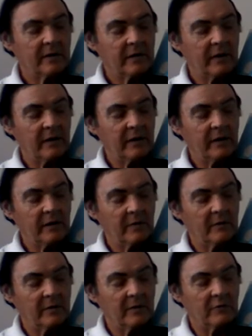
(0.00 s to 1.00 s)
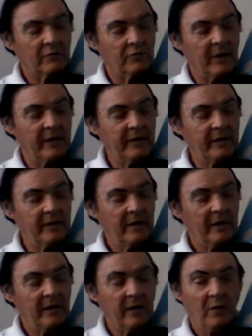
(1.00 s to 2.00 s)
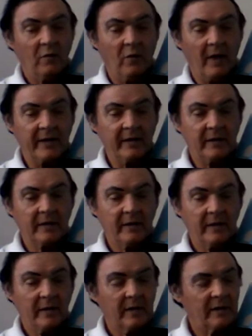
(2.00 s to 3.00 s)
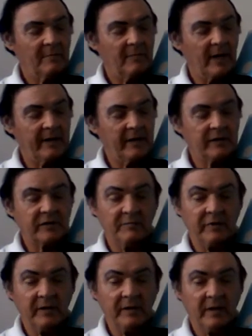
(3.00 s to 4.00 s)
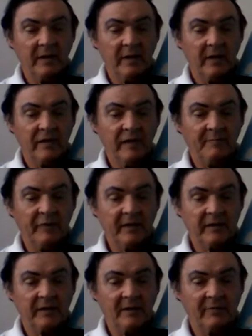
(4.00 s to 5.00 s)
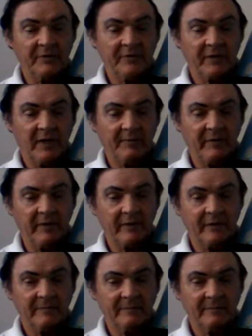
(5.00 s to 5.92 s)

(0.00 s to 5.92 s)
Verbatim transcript: Okay, red, white, combining to be the pink double stop here.